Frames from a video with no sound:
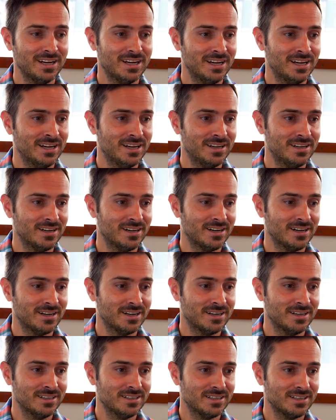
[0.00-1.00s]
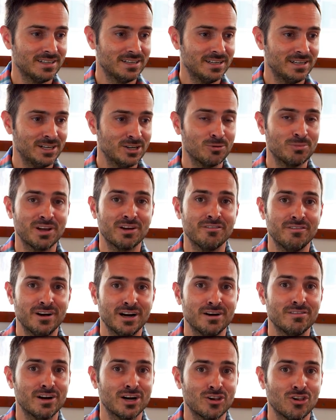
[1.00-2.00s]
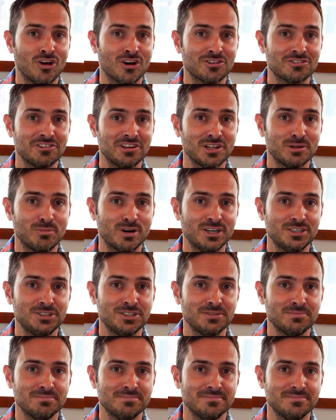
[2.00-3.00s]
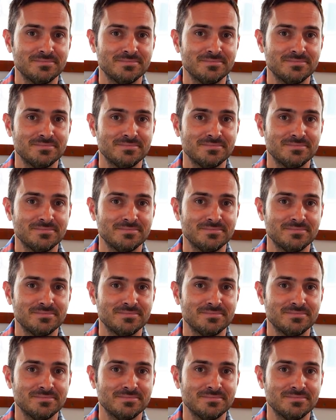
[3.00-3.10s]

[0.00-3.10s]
And it'll be a very, very long celebration.